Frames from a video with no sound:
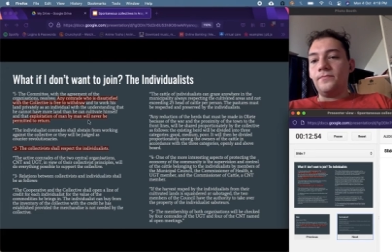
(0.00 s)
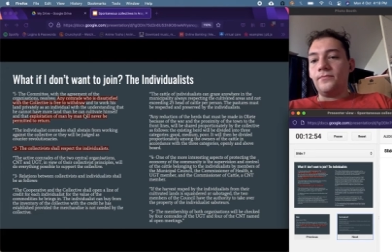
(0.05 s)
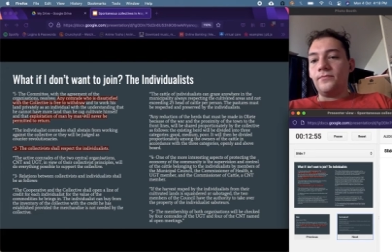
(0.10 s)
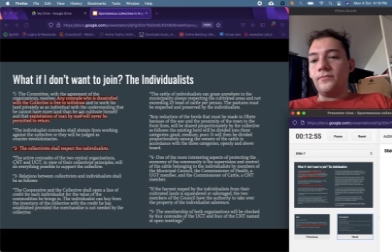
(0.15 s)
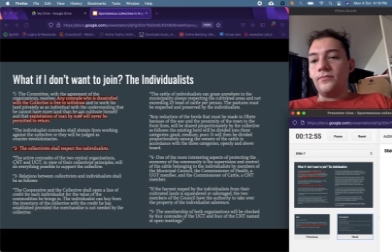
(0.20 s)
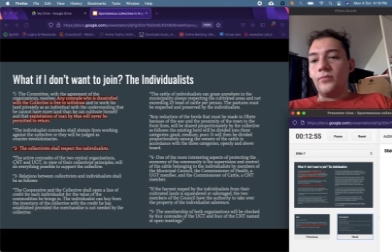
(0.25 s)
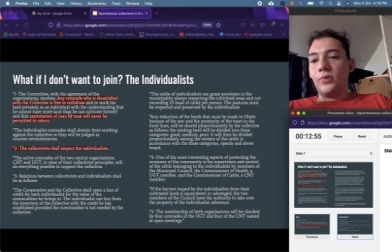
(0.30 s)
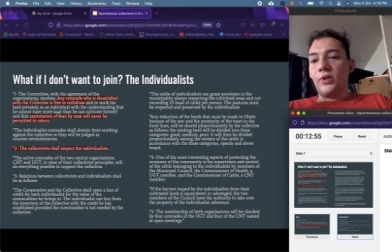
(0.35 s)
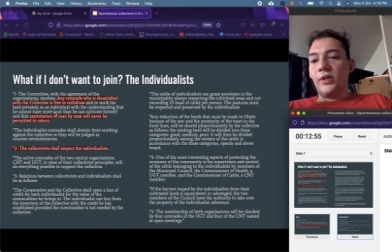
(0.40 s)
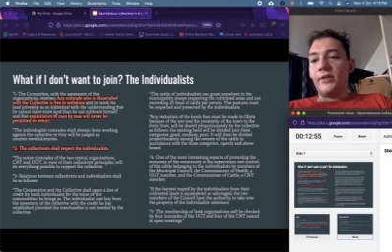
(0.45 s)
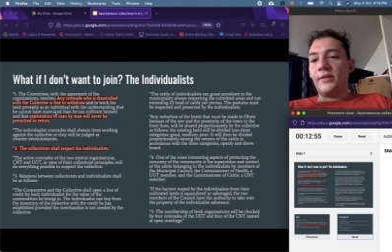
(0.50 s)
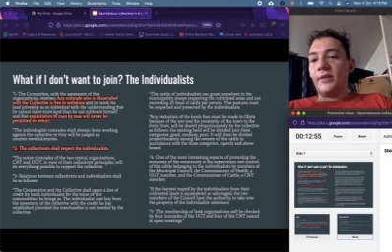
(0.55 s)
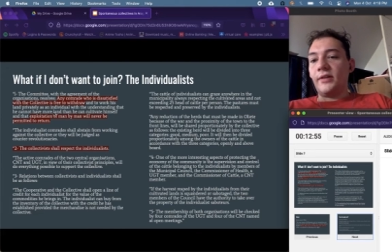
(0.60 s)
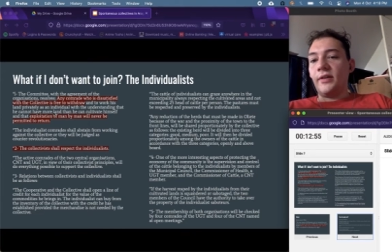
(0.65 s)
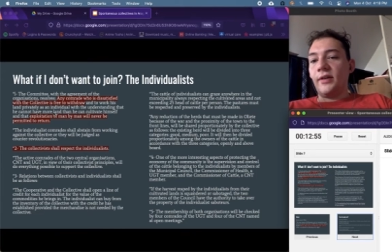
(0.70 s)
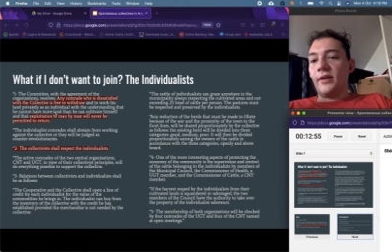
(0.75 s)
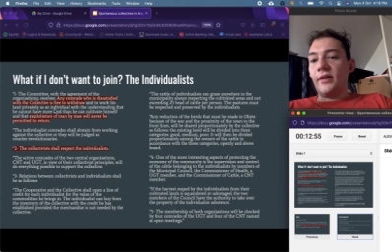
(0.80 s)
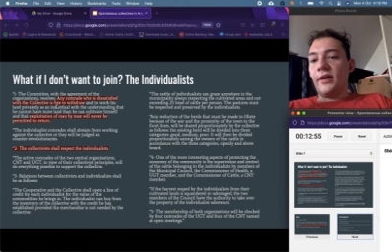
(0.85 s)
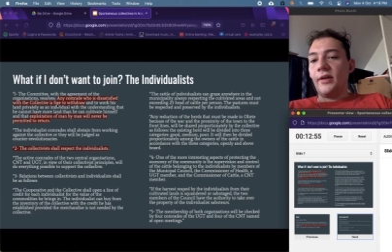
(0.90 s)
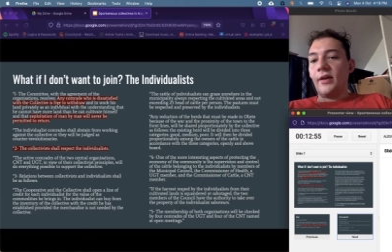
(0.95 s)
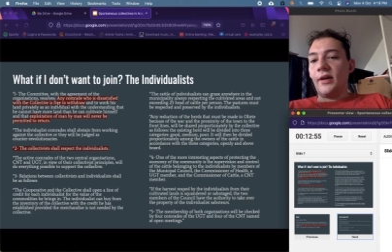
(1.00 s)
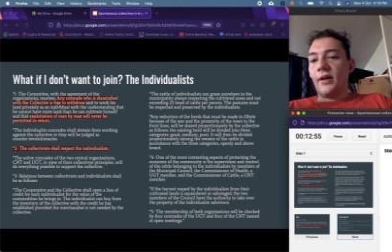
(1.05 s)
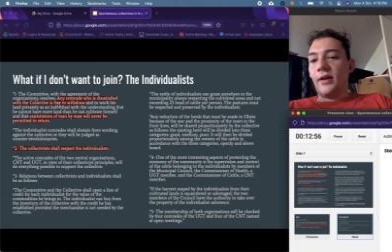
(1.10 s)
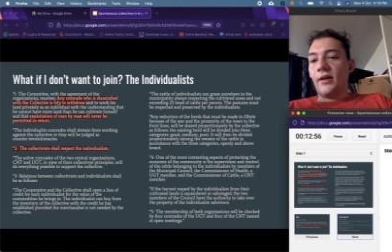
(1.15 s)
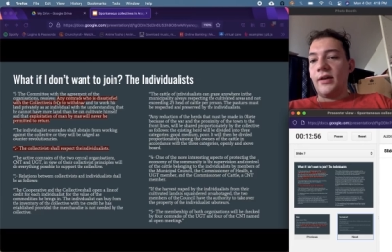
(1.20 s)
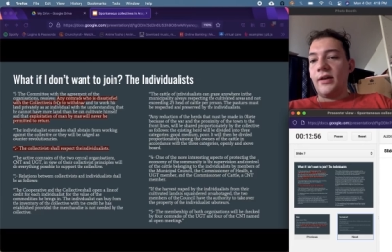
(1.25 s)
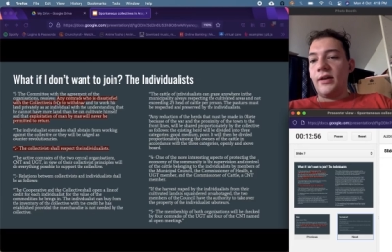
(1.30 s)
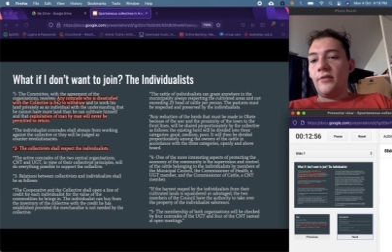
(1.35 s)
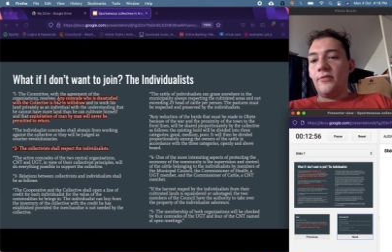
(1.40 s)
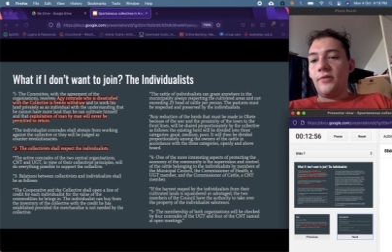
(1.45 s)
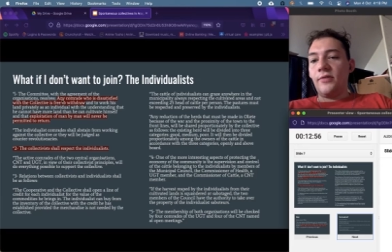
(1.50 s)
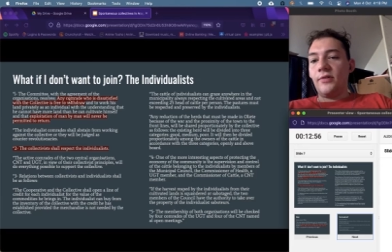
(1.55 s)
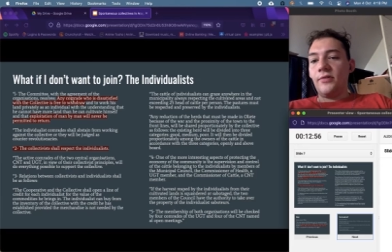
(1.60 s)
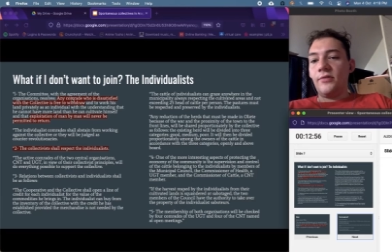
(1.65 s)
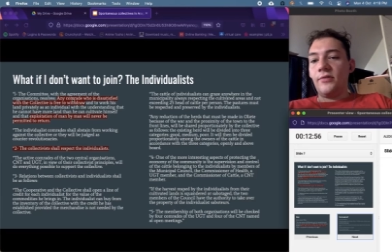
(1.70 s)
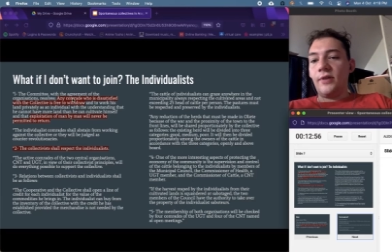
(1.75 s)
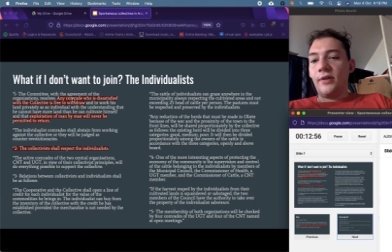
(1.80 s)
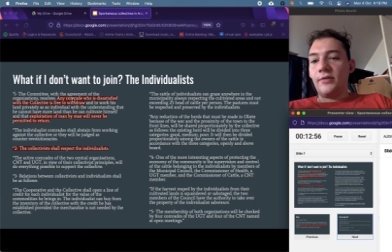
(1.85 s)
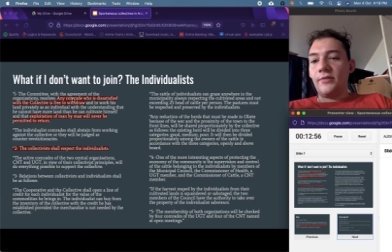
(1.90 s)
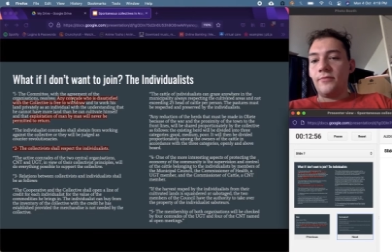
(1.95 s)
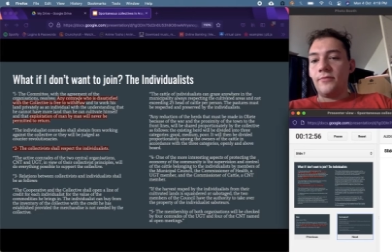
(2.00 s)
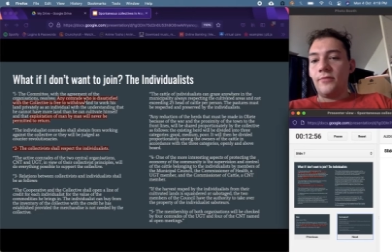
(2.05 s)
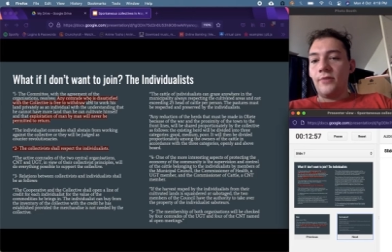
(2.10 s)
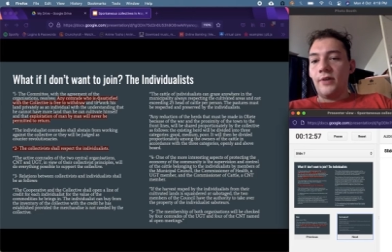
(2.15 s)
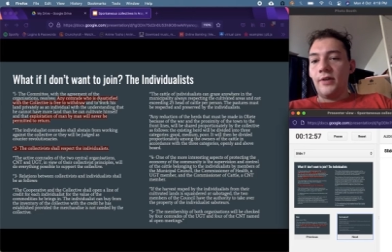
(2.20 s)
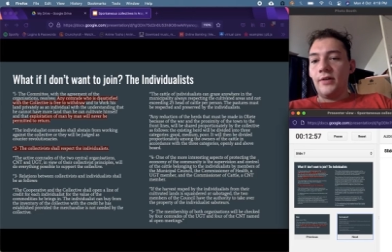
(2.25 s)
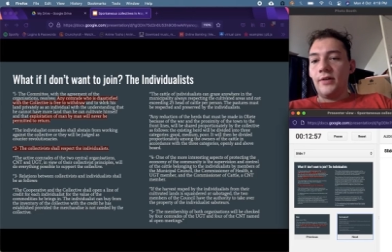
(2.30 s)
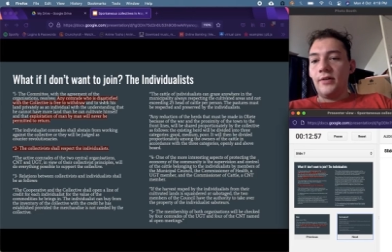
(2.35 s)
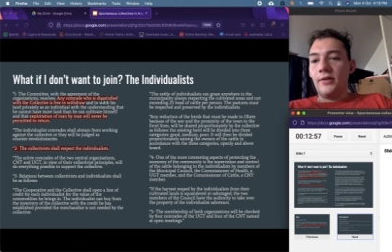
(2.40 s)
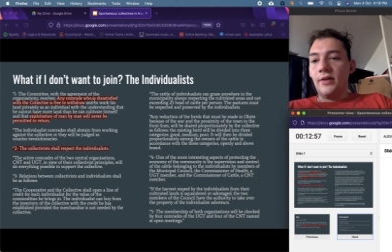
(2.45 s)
But they said, like, yeah, anyone who doesn't want